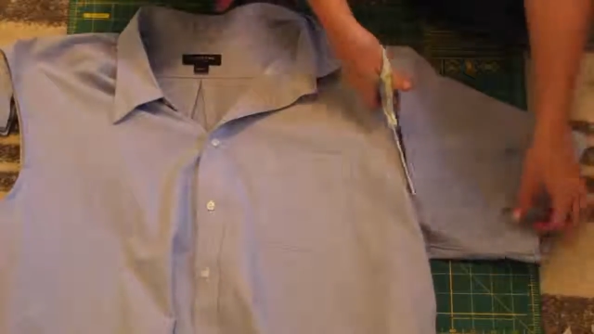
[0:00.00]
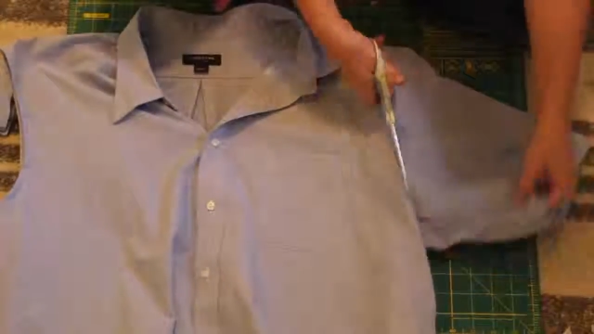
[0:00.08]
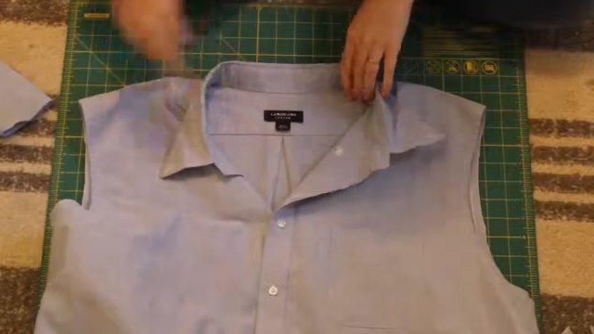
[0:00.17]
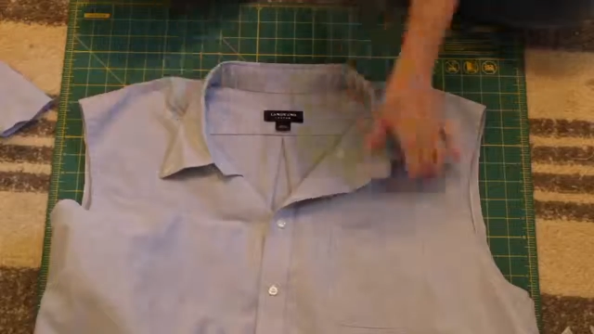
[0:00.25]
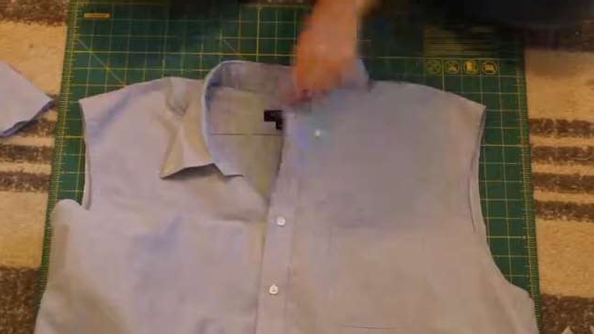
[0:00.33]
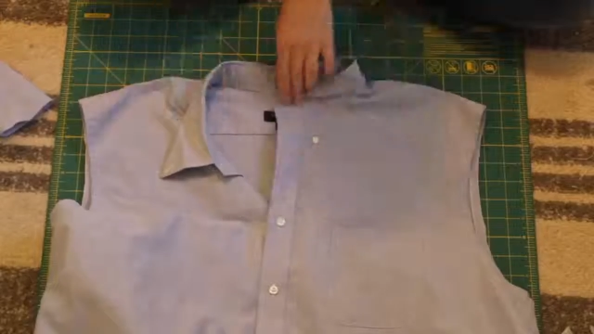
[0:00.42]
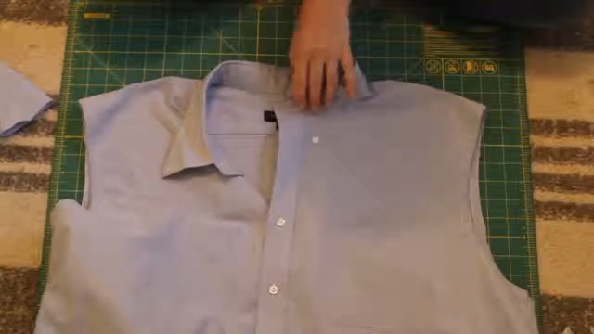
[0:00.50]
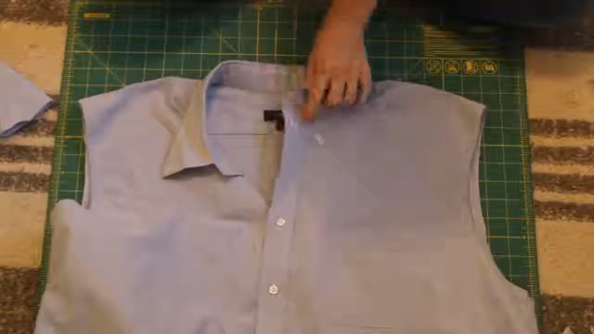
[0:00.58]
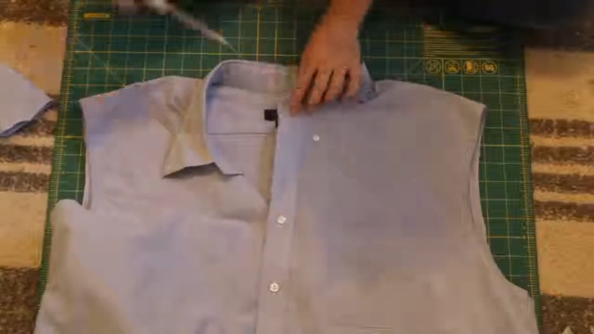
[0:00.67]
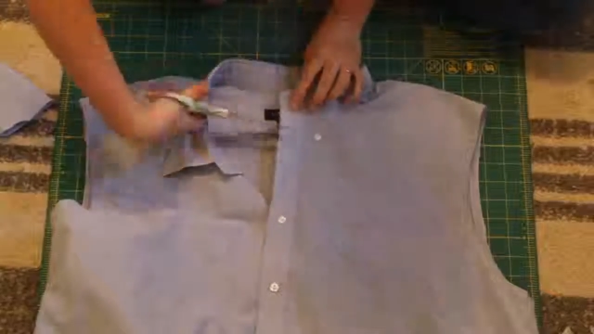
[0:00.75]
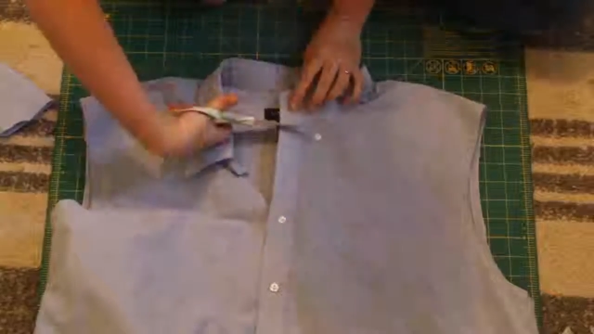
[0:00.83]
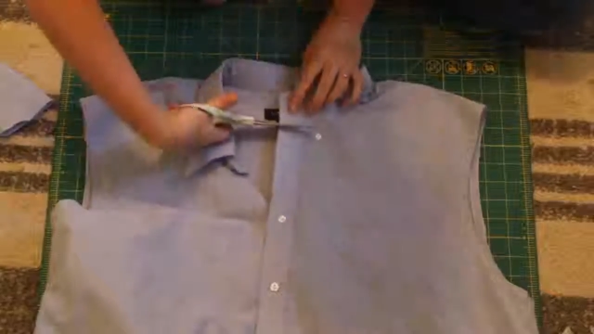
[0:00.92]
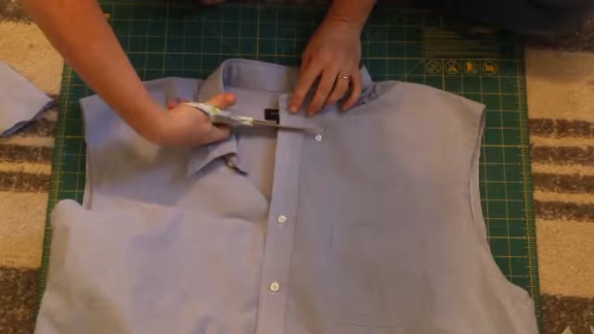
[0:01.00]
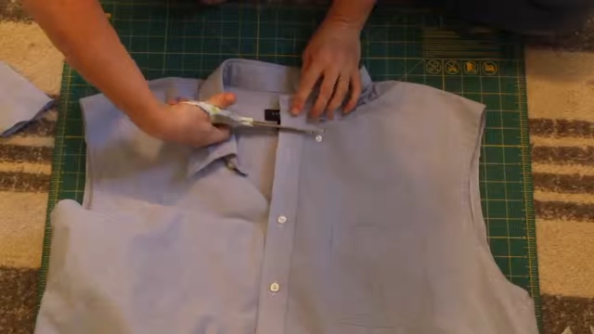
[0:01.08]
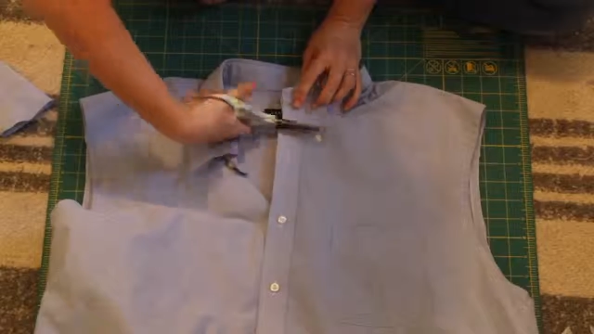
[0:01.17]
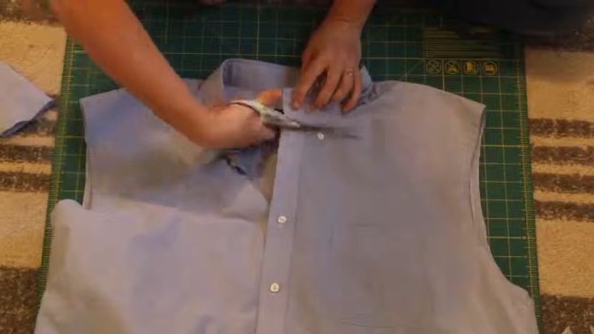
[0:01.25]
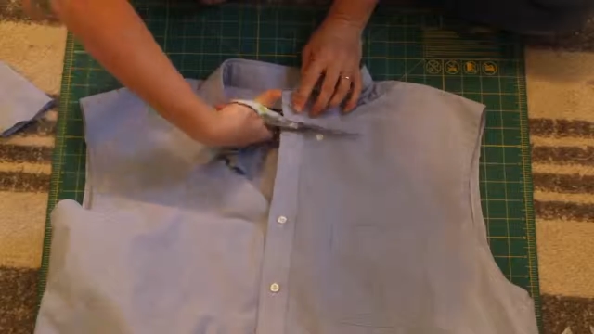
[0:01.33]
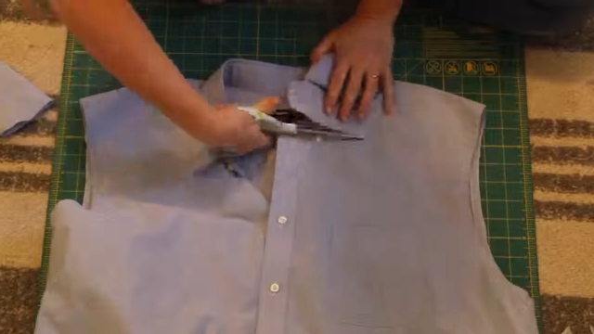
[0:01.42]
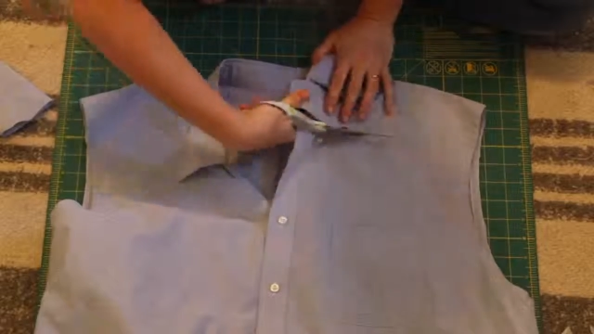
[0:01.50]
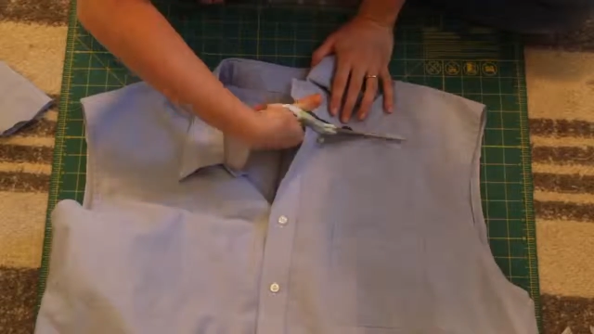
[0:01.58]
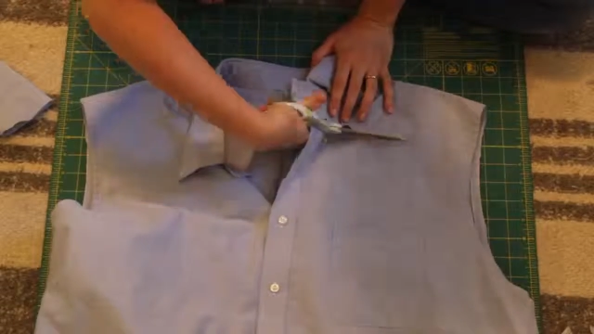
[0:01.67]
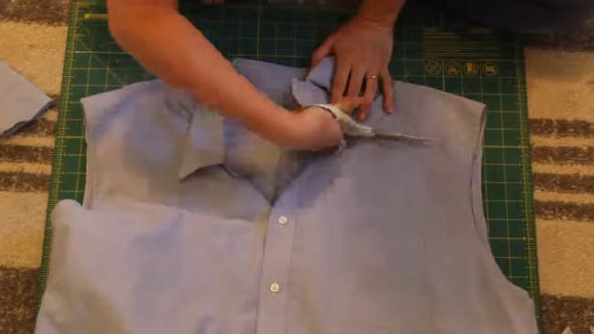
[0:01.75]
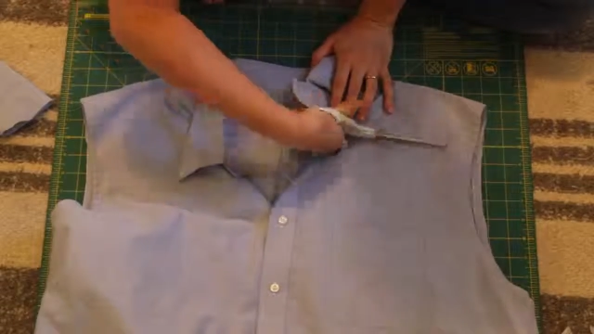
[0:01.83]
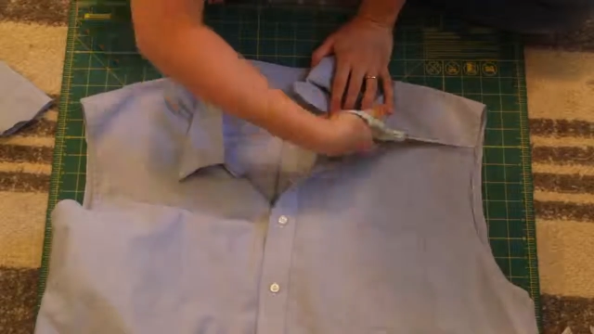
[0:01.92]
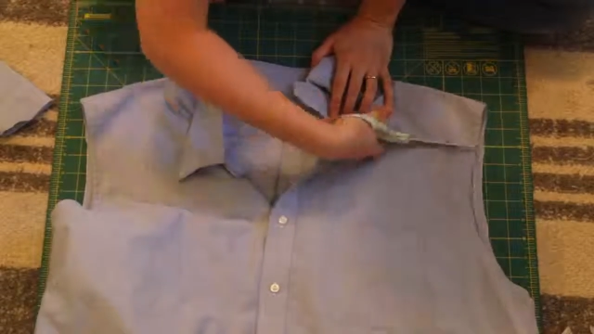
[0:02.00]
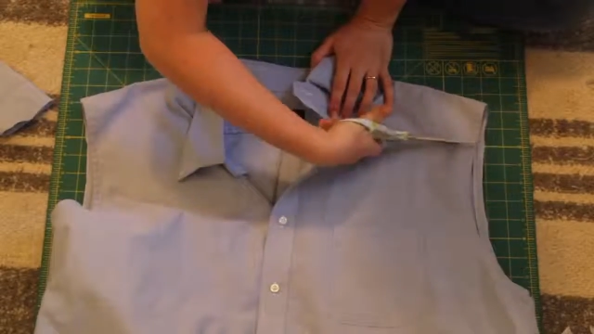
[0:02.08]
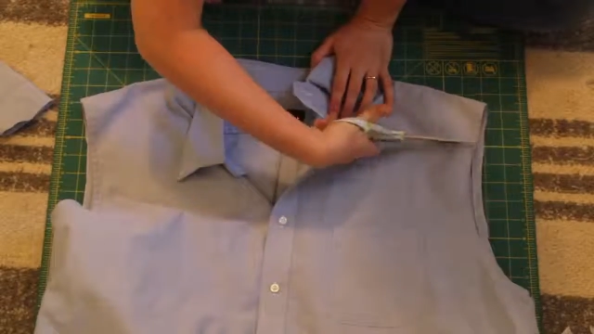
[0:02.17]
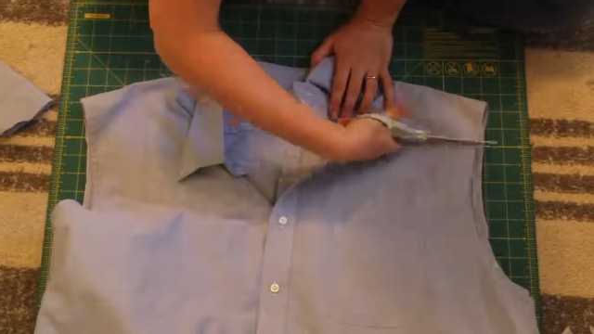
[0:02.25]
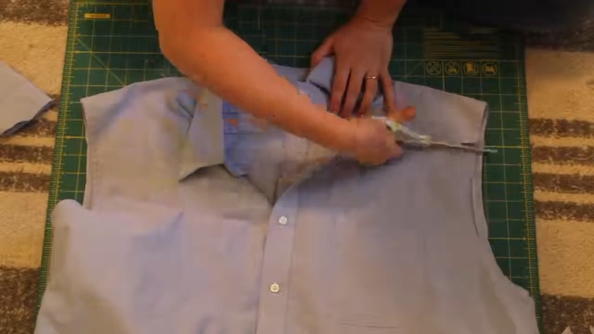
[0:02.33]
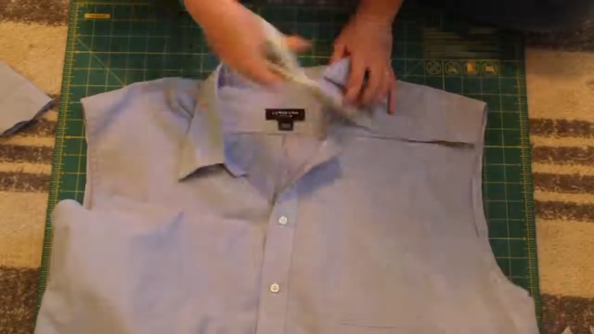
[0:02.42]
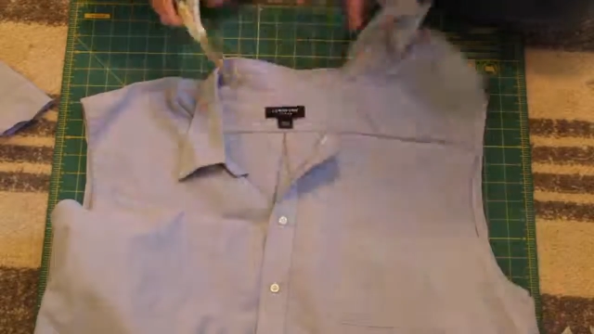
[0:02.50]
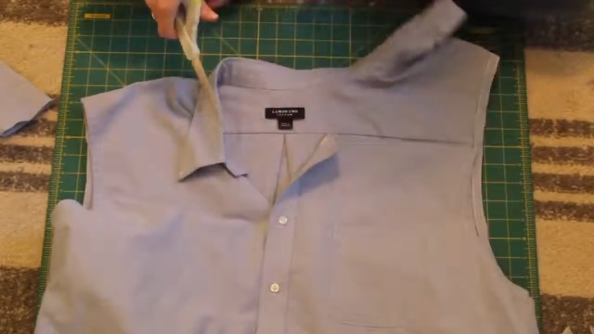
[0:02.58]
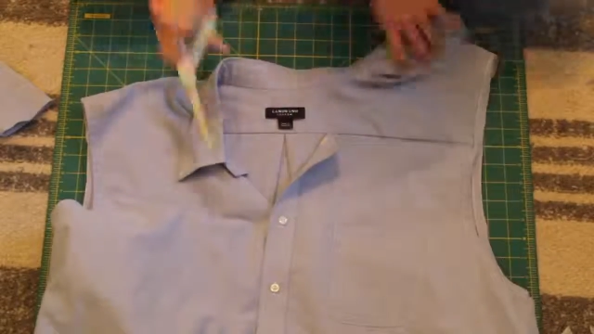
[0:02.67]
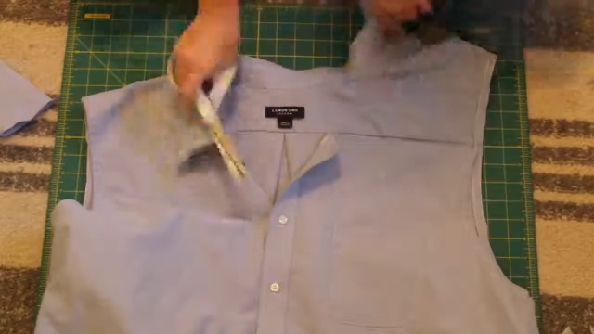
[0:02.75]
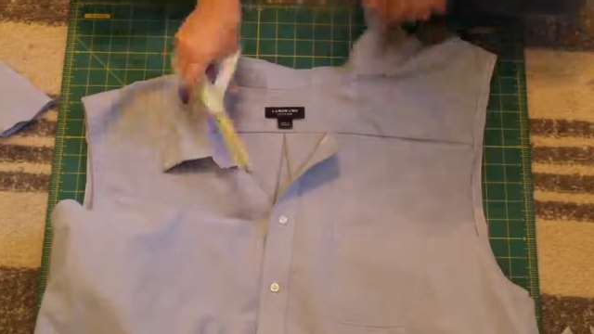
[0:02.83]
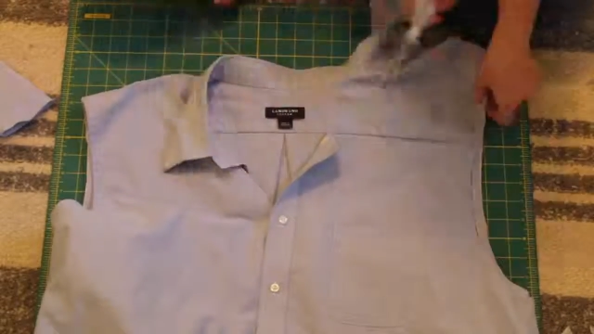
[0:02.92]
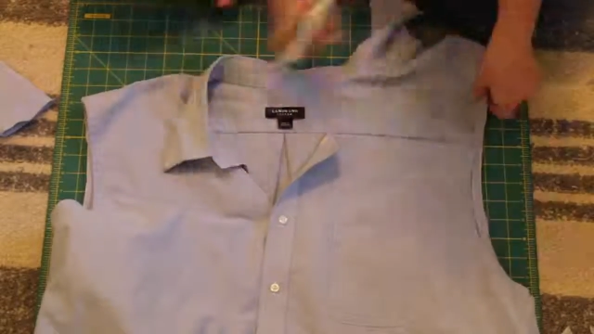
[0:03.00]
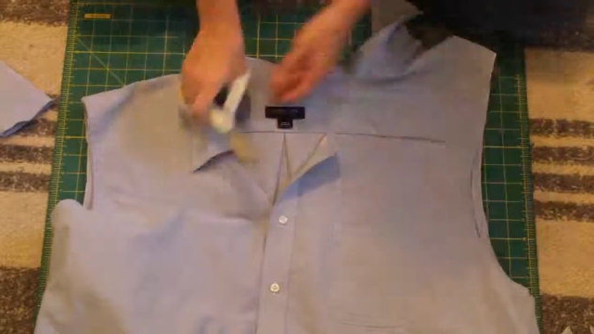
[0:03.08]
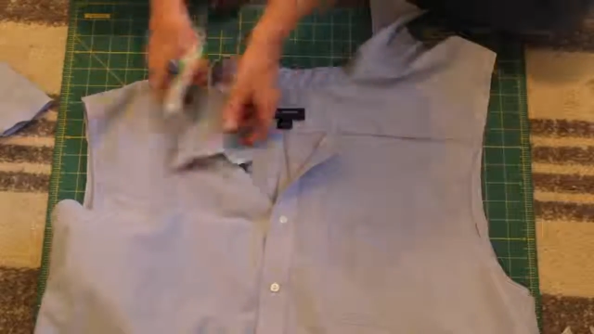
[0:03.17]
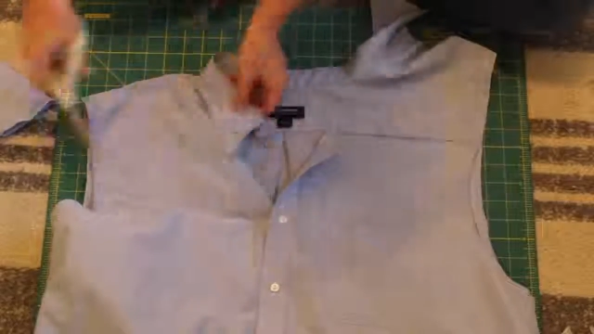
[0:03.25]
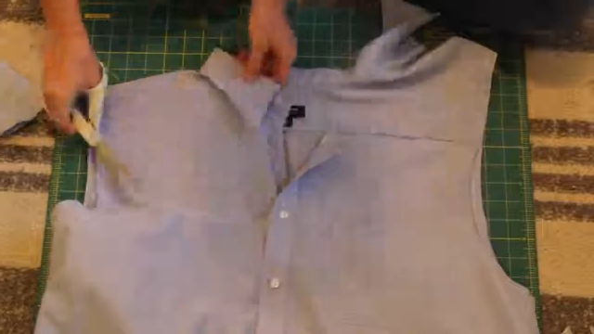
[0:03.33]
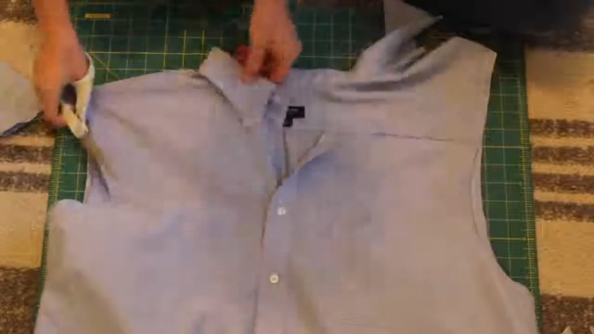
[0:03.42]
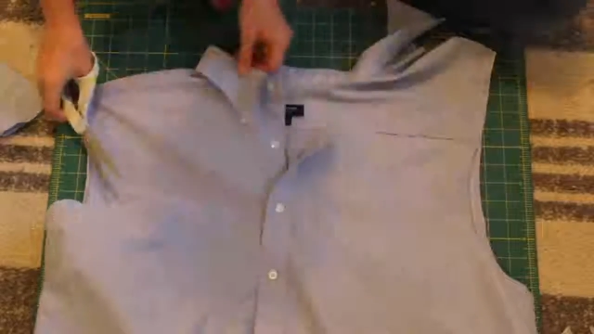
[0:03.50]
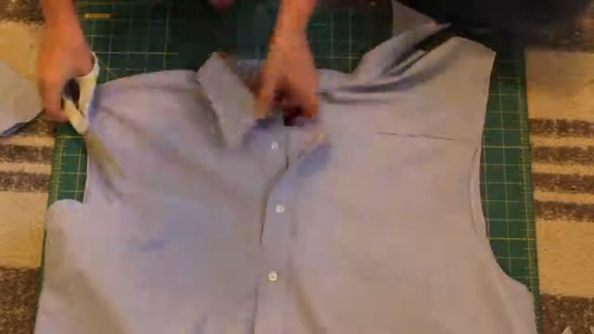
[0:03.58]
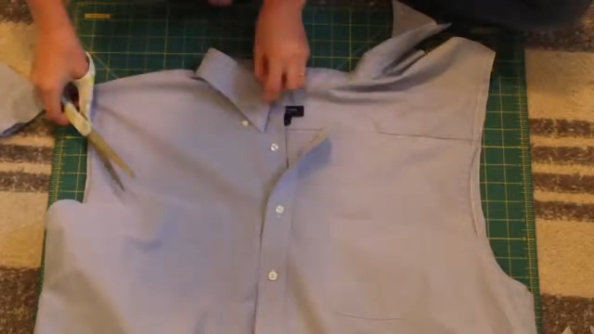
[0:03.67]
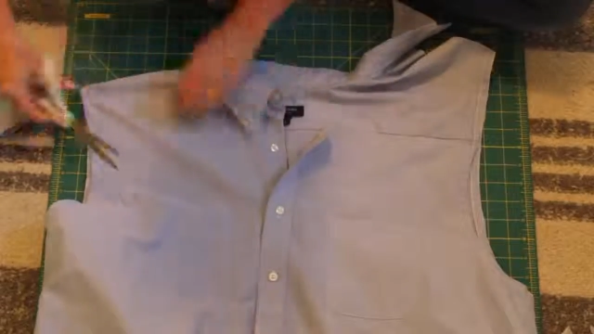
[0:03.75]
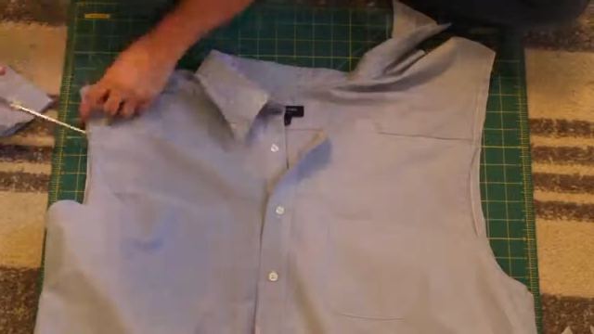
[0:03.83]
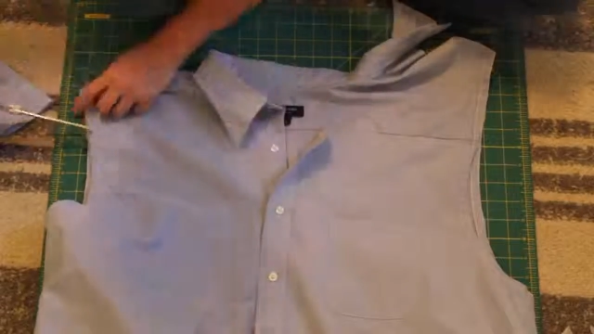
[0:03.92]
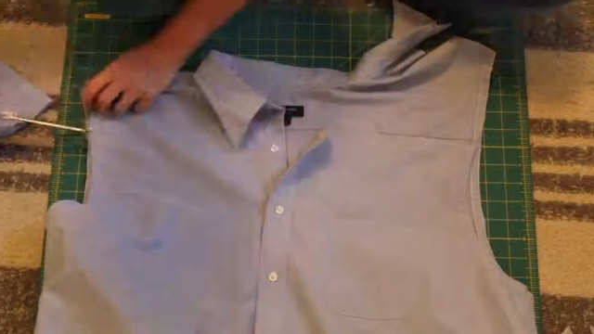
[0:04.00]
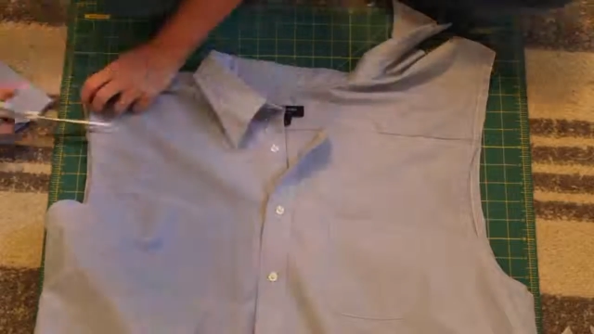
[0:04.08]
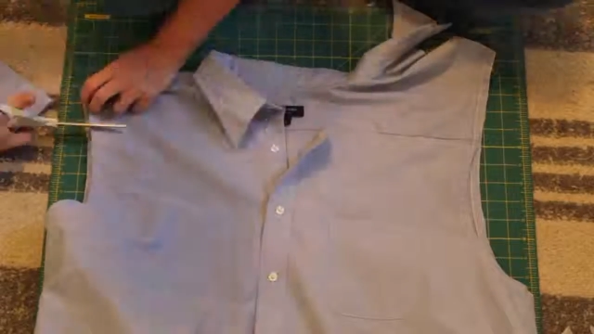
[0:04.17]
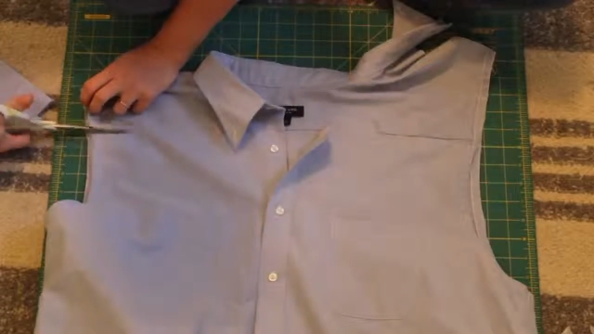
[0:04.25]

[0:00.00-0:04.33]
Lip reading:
No face is visible, so there are no lips to read.